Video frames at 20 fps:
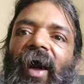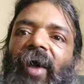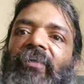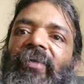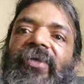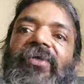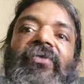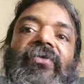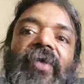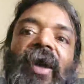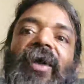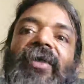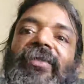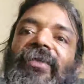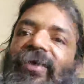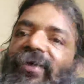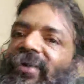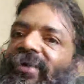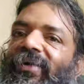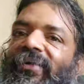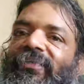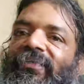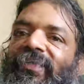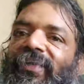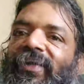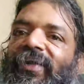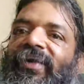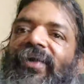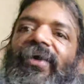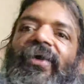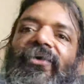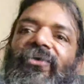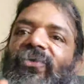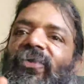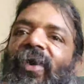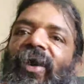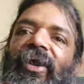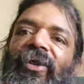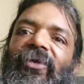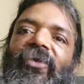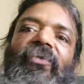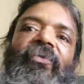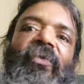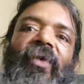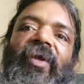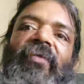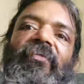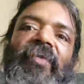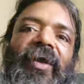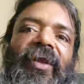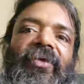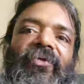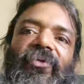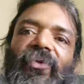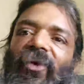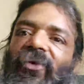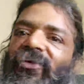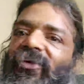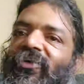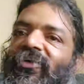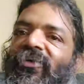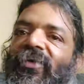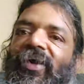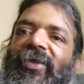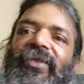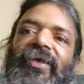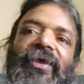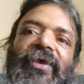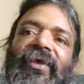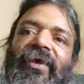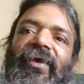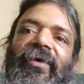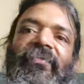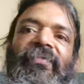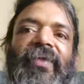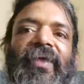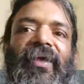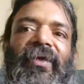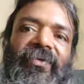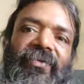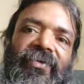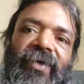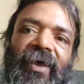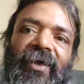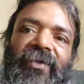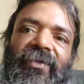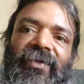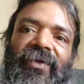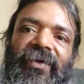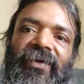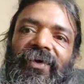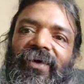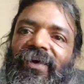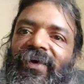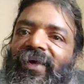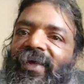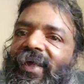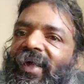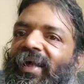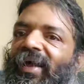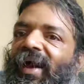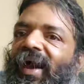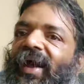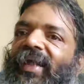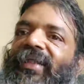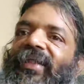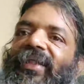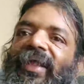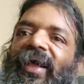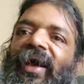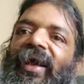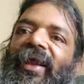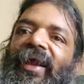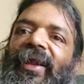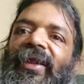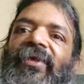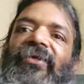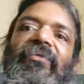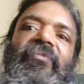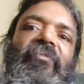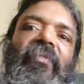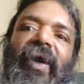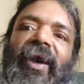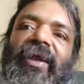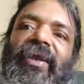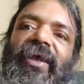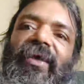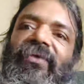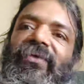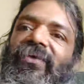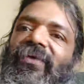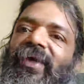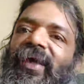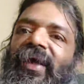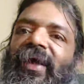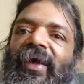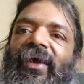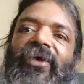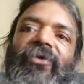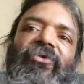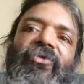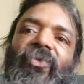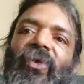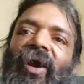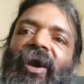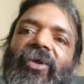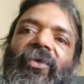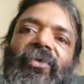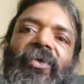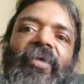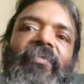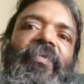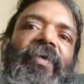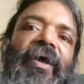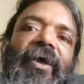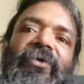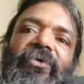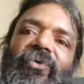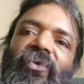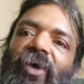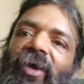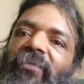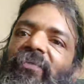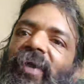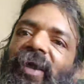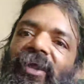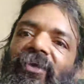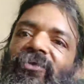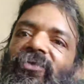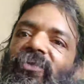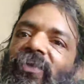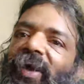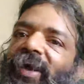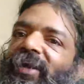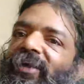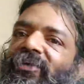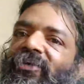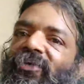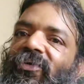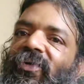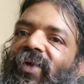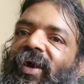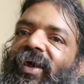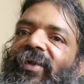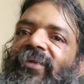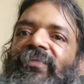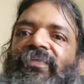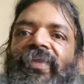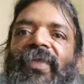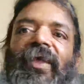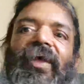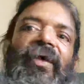I mean sine theta. The square root of 1 minus cos square theta is sine theta. And there it is minus a square root of a square minus y square